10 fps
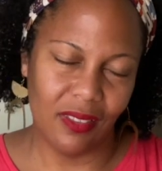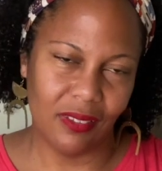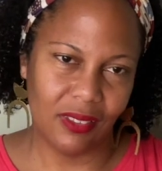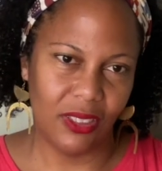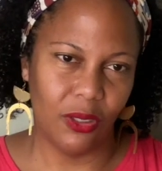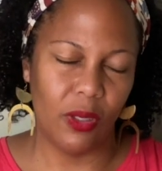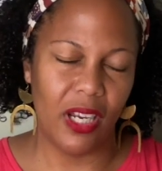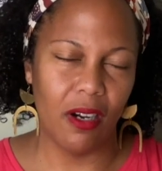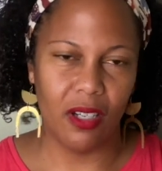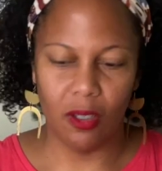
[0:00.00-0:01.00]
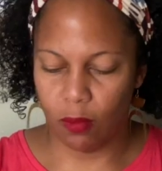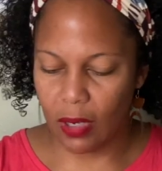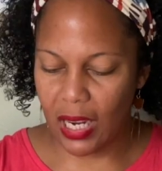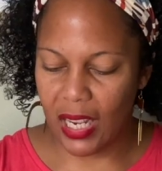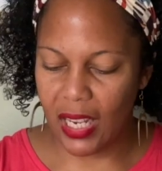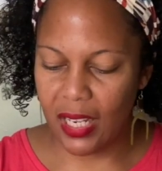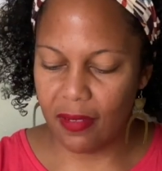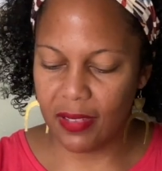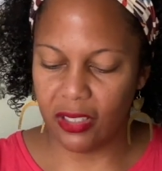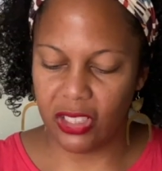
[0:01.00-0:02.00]
So Erika
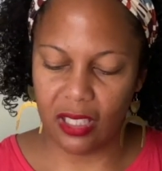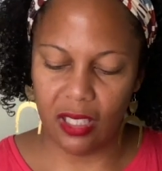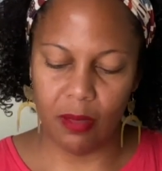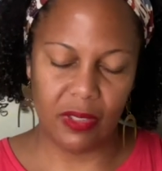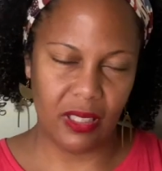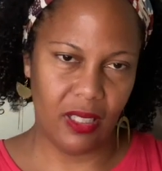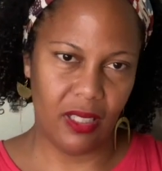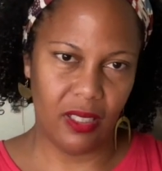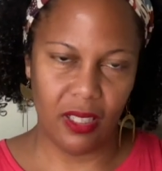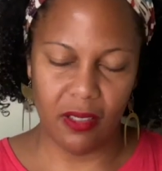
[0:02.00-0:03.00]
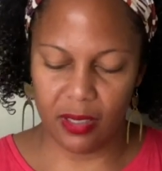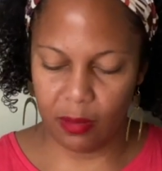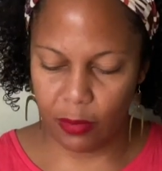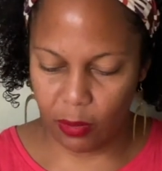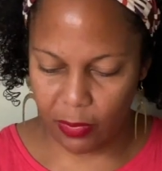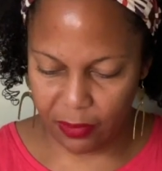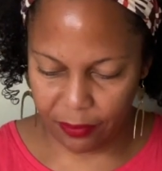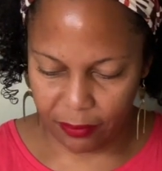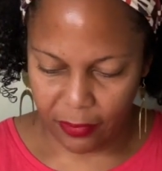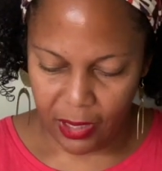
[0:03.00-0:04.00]
arrives and she comes in. Here's the moment.
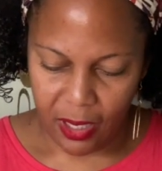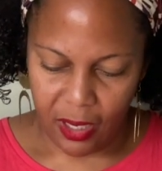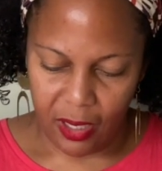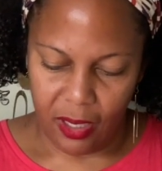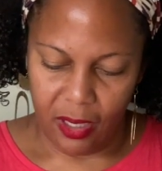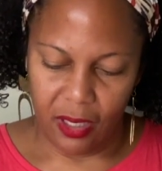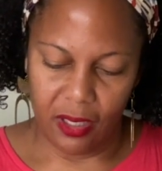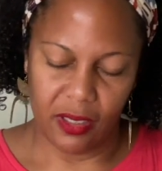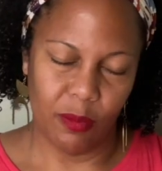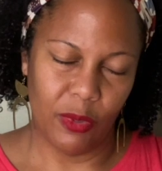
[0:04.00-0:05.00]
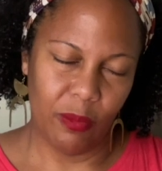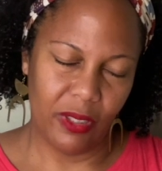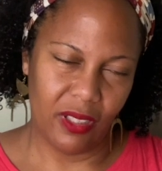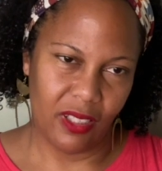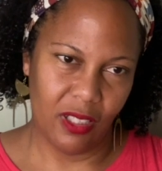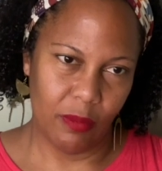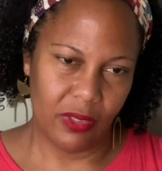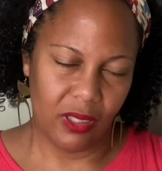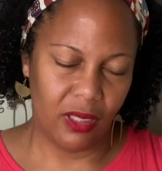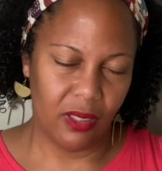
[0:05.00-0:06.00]
Here's the moment that comes in.